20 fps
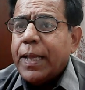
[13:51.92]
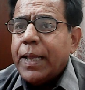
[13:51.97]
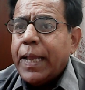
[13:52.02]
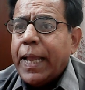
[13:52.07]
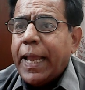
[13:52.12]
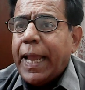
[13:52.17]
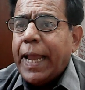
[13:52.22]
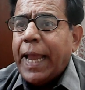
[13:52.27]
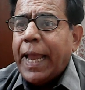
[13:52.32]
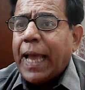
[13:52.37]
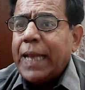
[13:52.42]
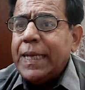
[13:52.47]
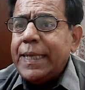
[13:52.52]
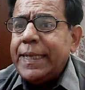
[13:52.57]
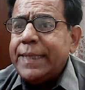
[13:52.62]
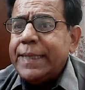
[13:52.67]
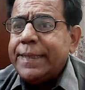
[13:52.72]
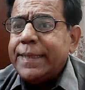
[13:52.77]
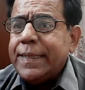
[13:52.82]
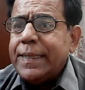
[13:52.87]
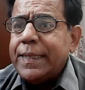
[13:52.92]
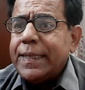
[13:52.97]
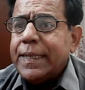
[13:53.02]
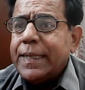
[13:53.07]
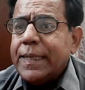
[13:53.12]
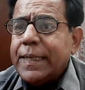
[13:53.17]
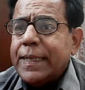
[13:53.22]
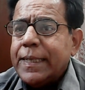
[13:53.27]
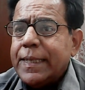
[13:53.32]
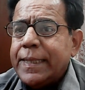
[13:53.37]
L is
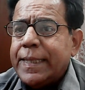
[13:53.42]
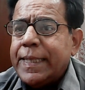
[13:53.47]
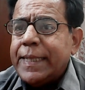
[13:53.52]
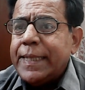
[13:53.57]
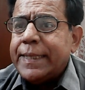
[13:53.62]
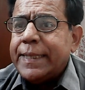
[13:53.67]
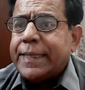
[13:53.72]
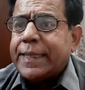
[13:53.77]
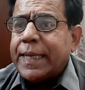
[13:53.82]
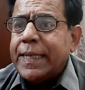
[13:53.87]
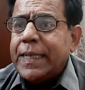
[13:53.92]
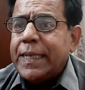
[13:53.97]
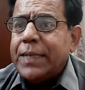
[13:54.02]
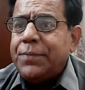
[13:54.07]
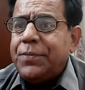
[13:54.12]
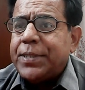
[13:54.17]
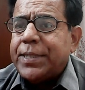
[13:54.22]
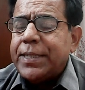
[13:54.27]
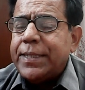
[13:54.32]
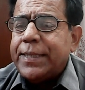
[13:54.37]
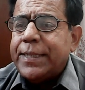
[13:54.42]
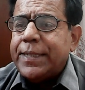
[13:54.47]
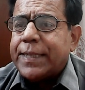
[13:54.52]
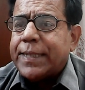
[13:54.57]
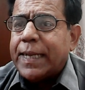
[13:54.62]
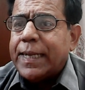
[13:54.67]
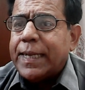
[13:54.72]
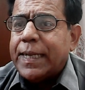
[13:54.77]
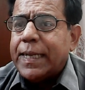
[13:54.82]
this 3, which is written